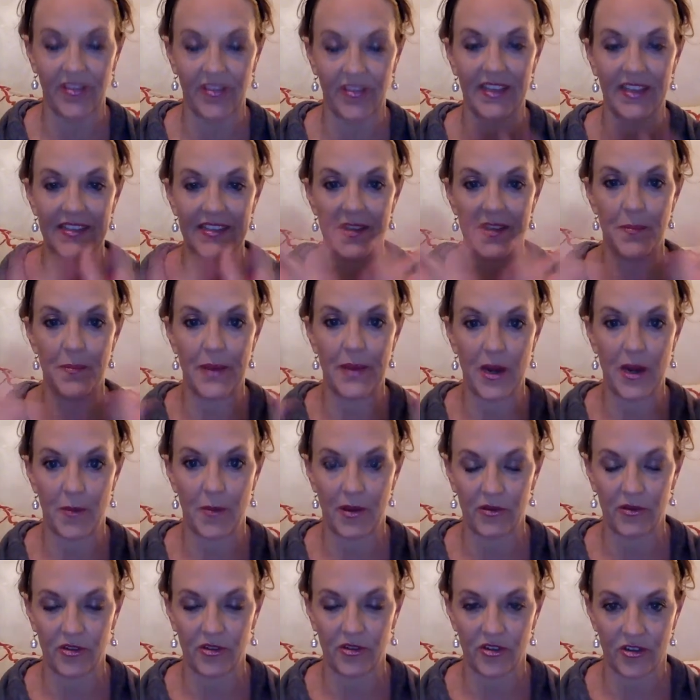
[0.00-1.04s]
That's the bare
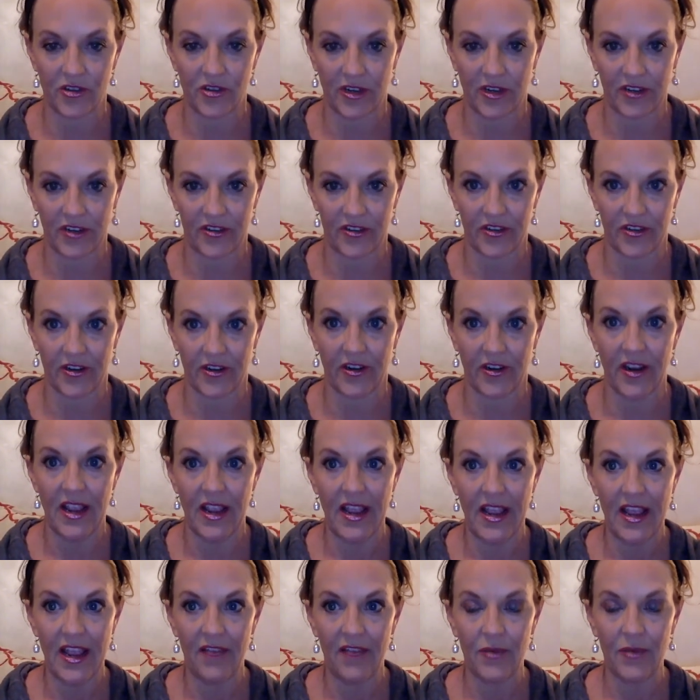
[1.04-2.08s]
bone structure
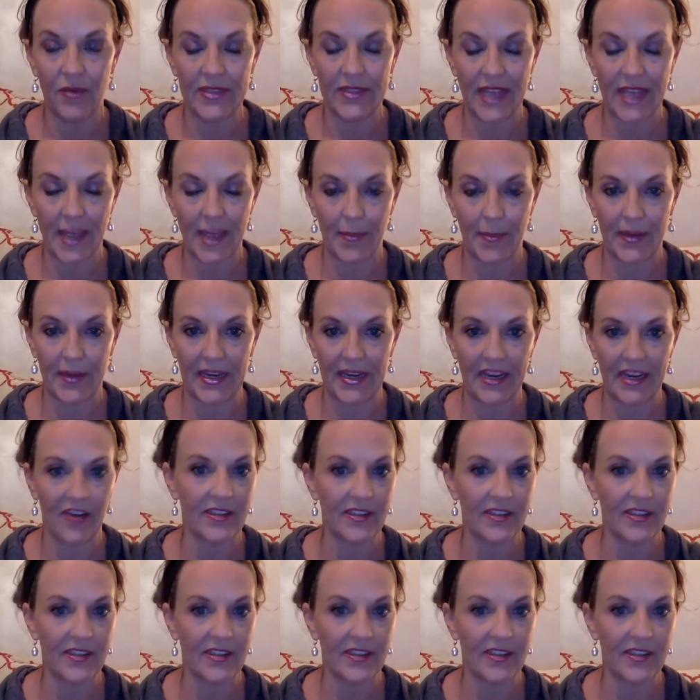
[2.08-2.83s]
for what's happening here.